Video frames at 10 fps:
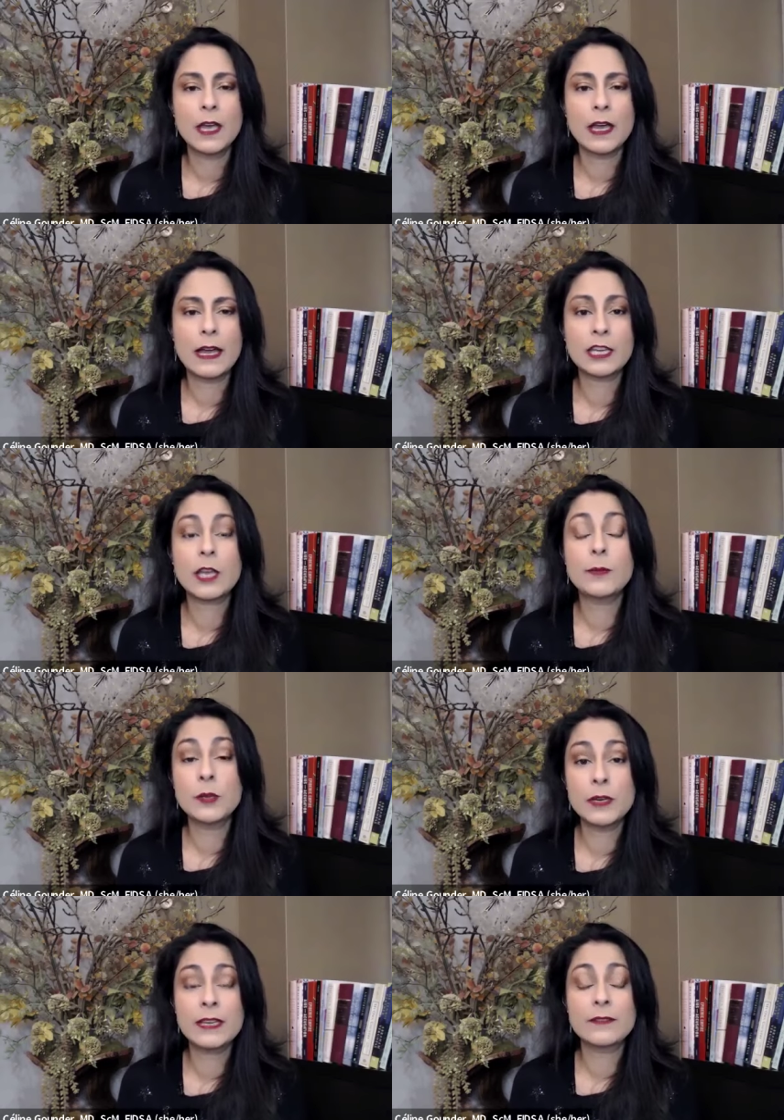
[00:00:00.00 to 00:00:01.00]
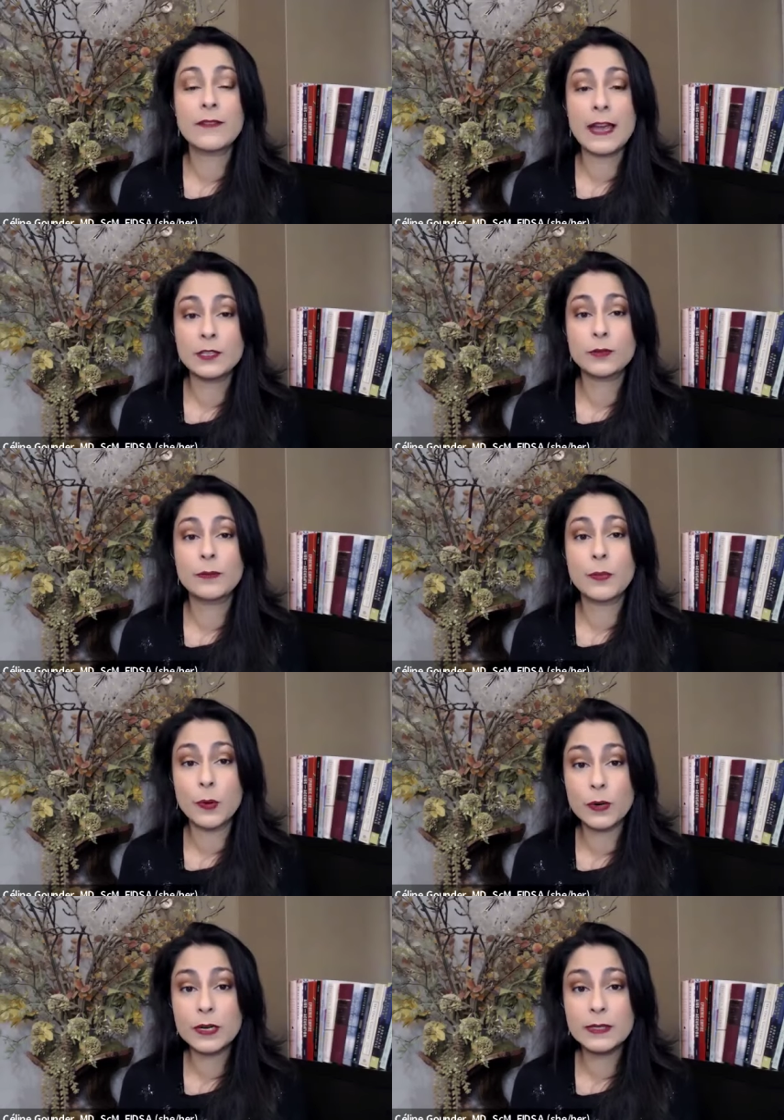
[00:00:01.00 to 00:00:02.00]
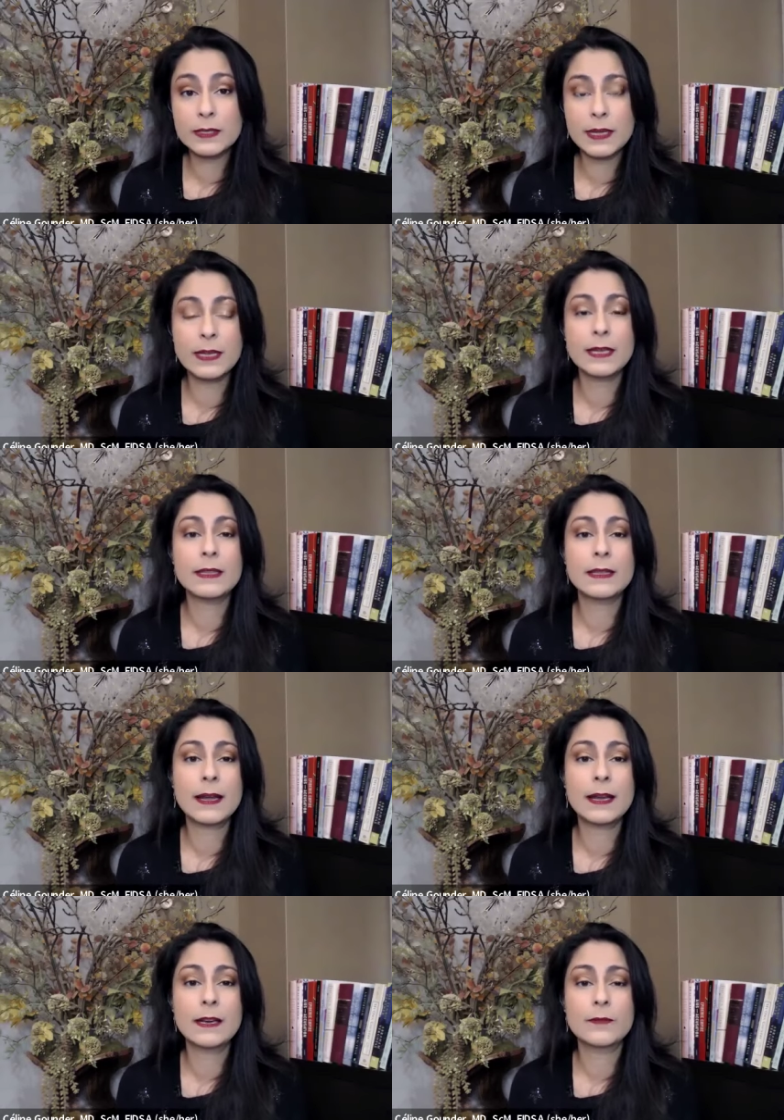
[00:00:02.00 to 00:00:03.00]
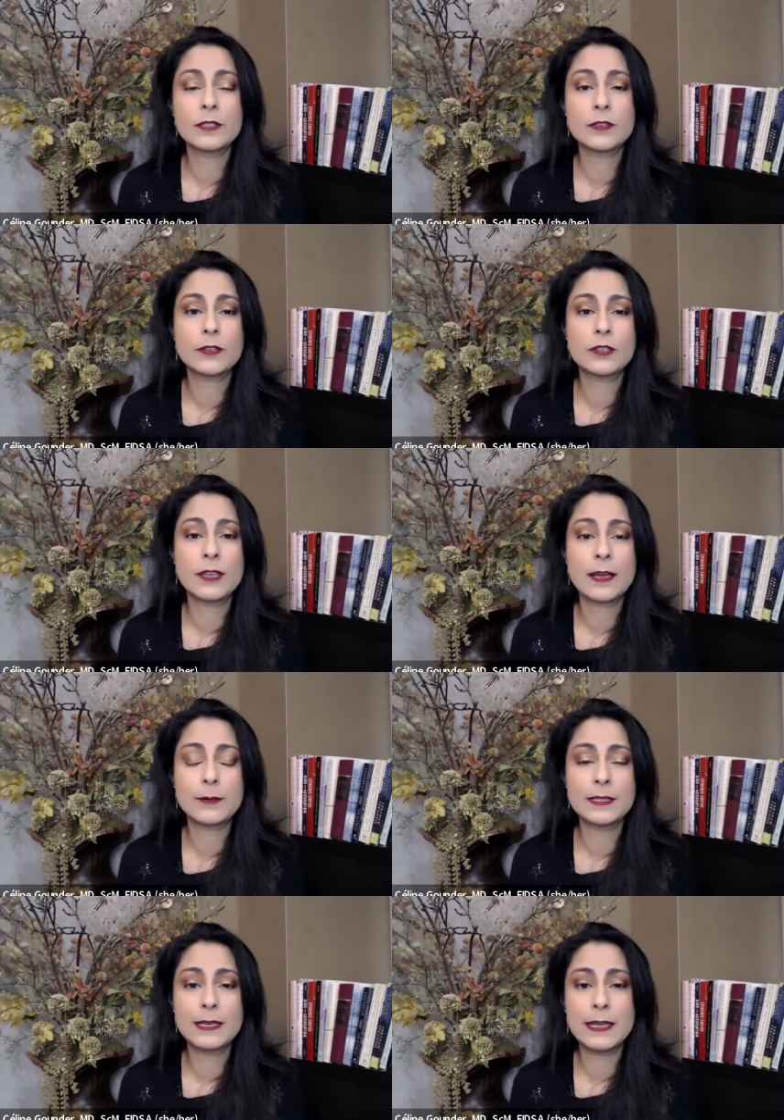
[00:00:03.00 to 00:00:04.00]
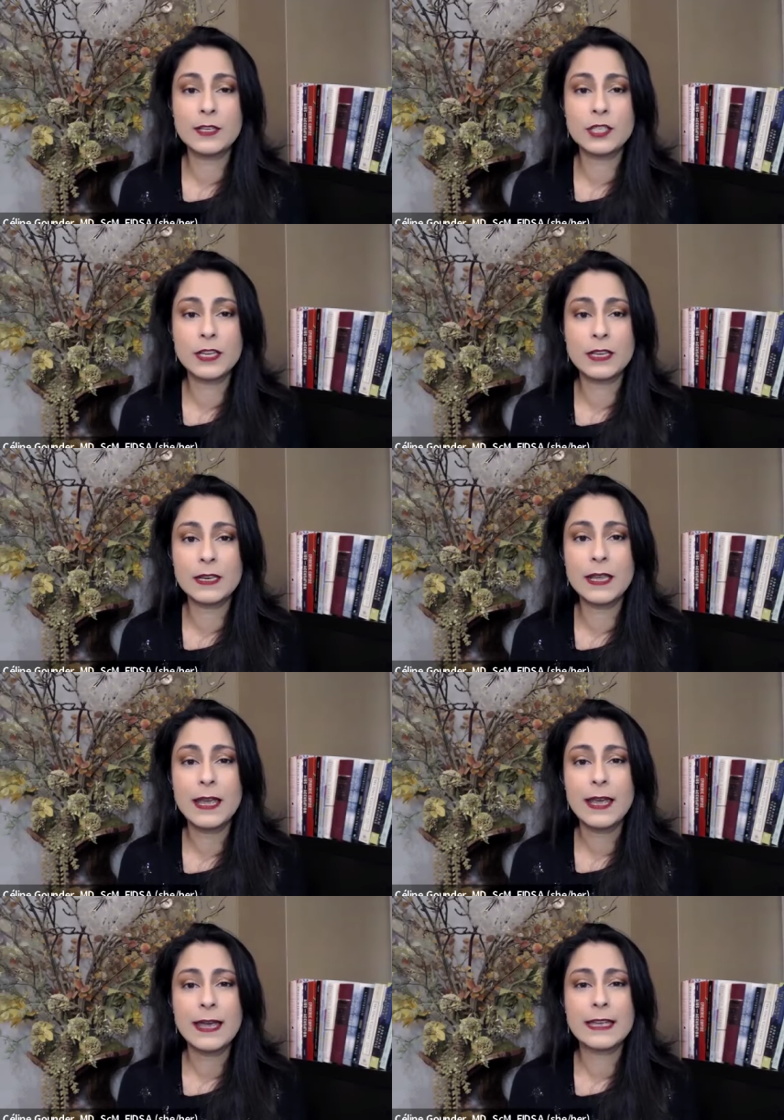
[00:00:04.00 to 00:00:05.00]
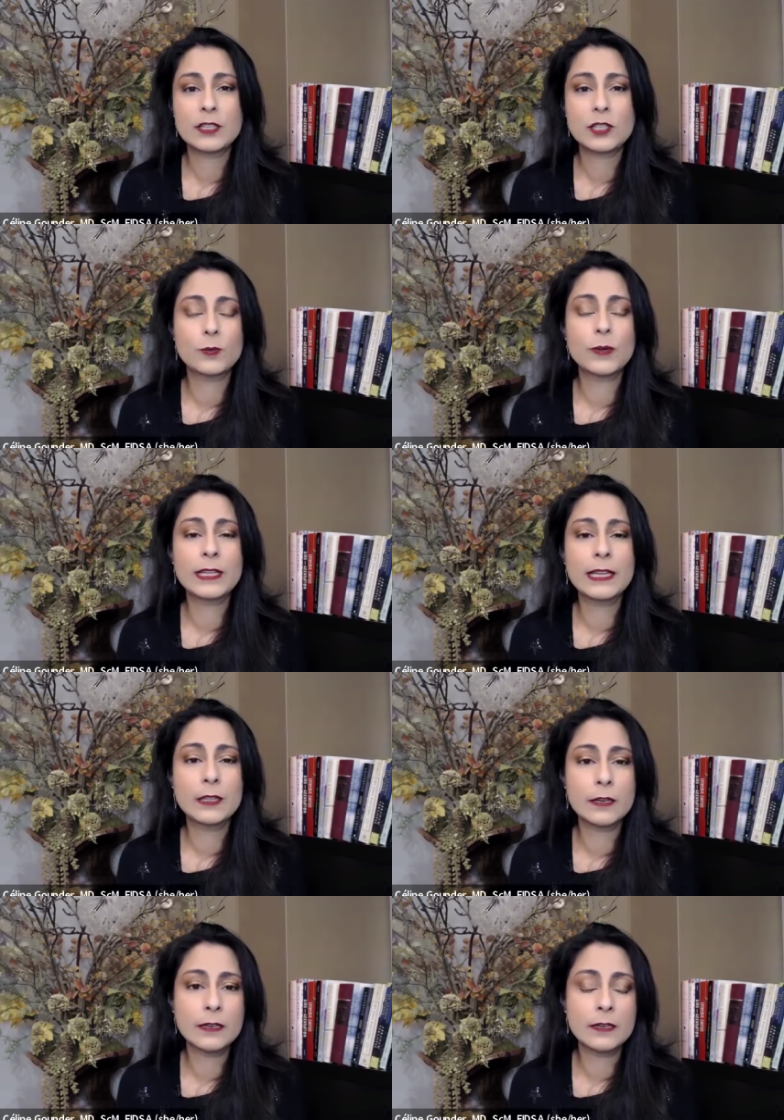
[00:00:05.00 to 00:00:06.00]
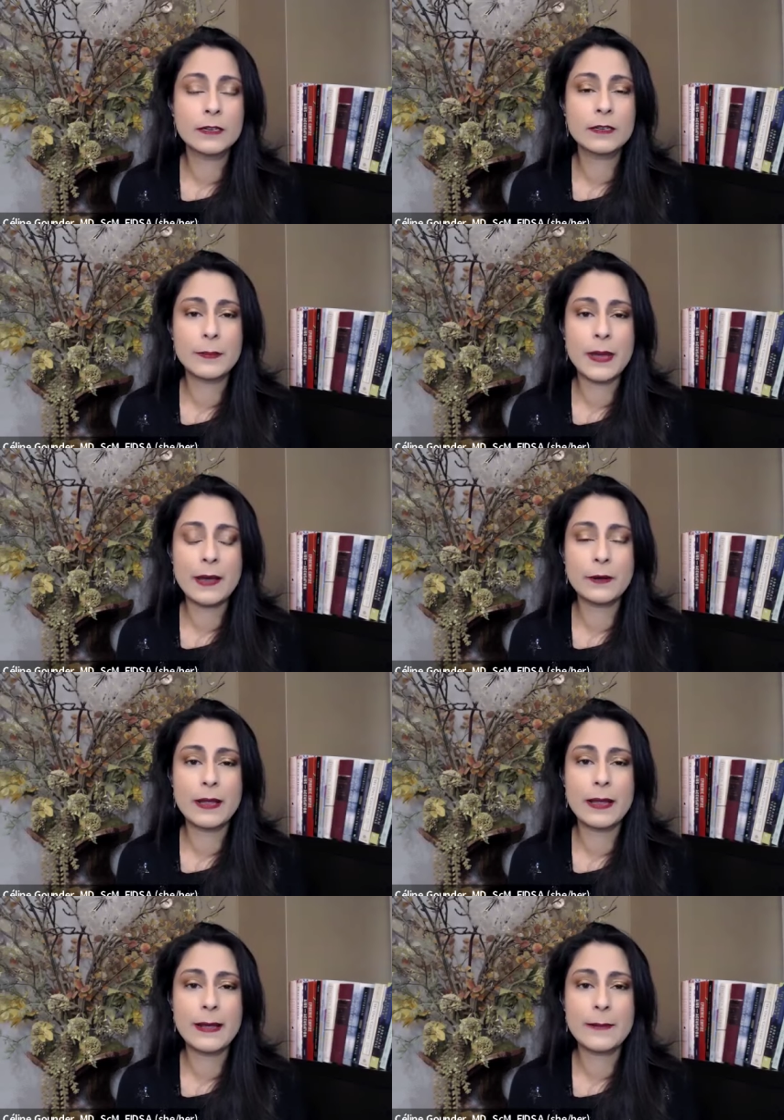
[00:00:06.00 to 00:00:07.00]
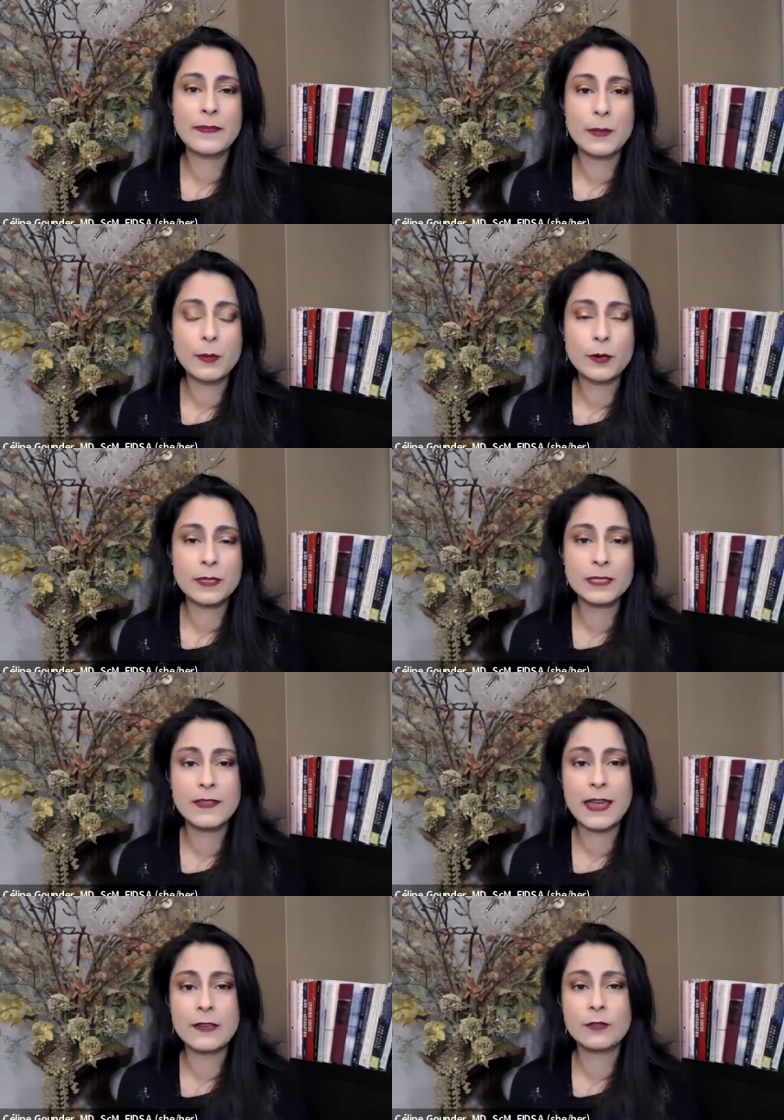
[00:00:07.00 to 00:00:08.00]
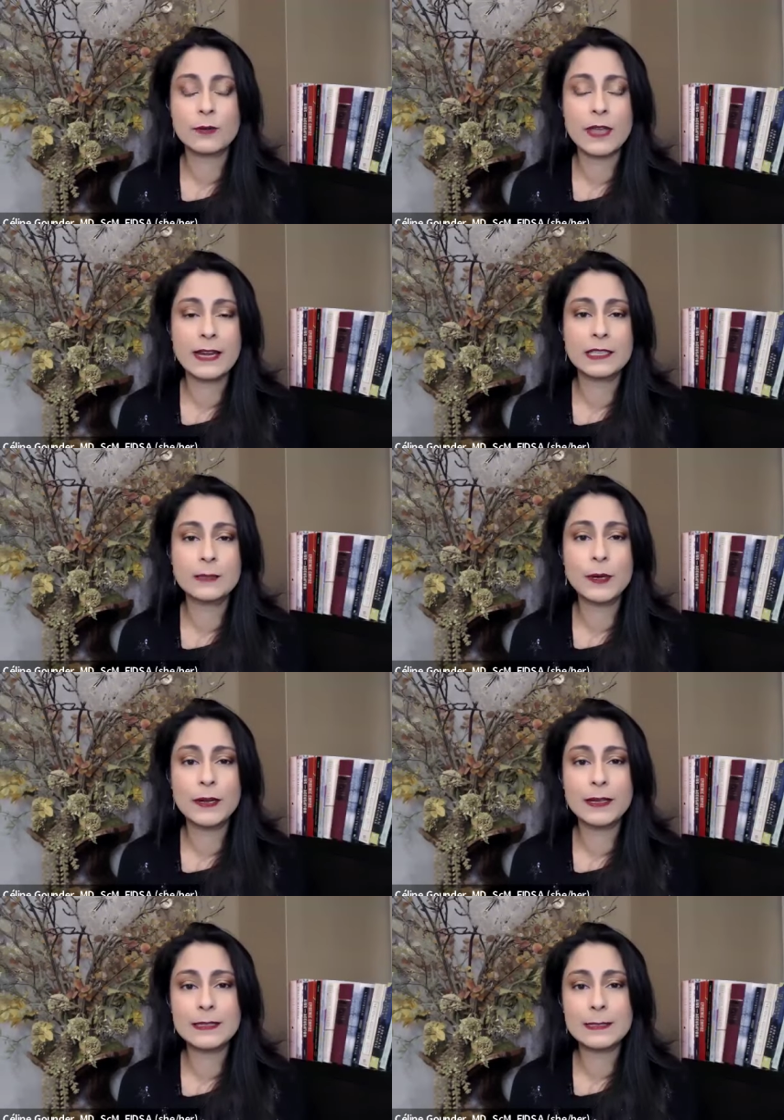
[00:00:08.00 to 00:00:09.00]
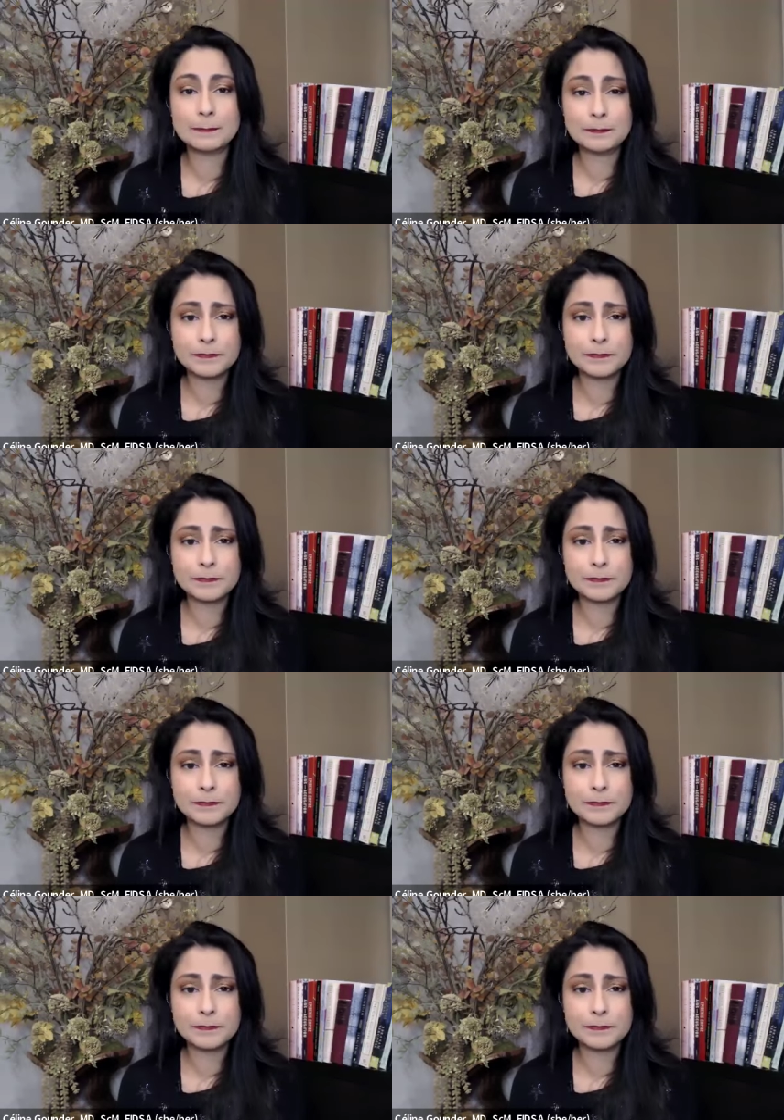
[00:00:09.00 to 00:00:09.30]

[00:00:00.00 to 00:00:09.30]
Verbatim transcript: uh, community advisory boards in the kind of research that I was engaging in. And so really learned about um, the importance of that through that experience.